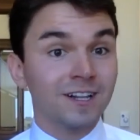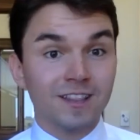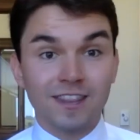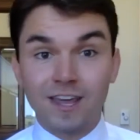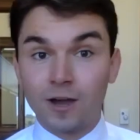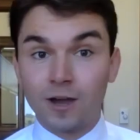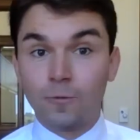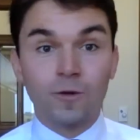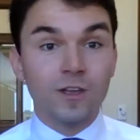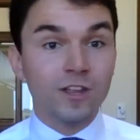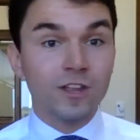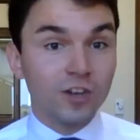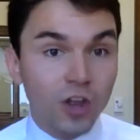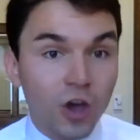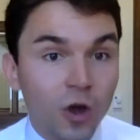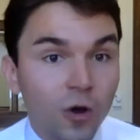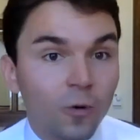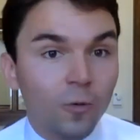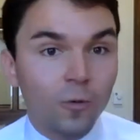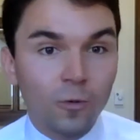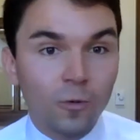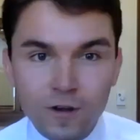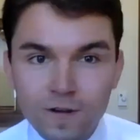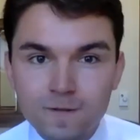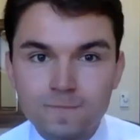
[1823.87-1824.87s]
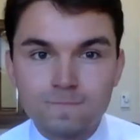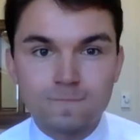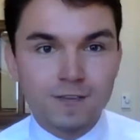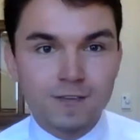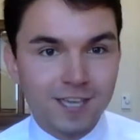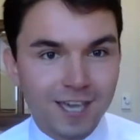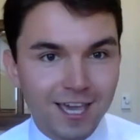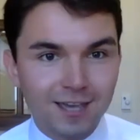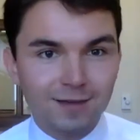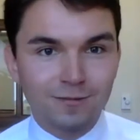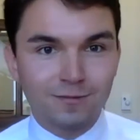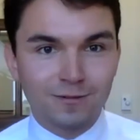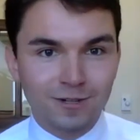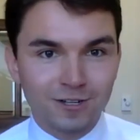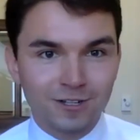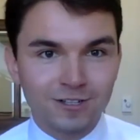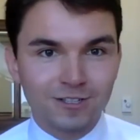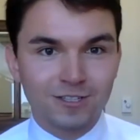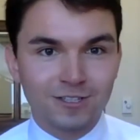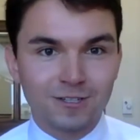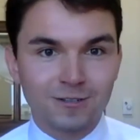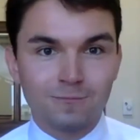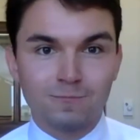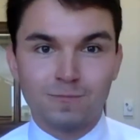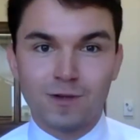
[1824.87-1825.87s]
that we know wouldn't be able
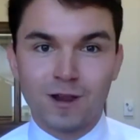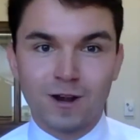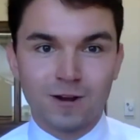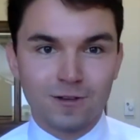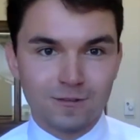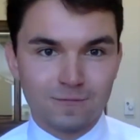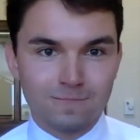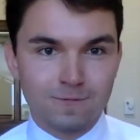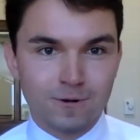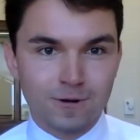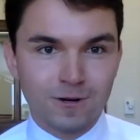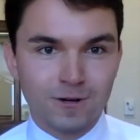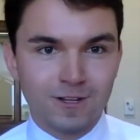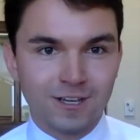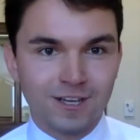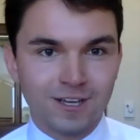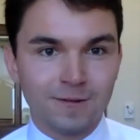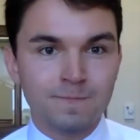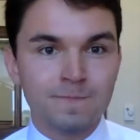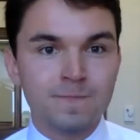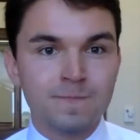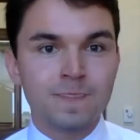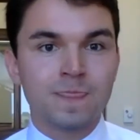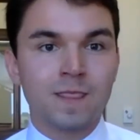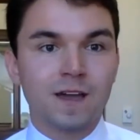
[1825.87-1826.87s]
to bear the burden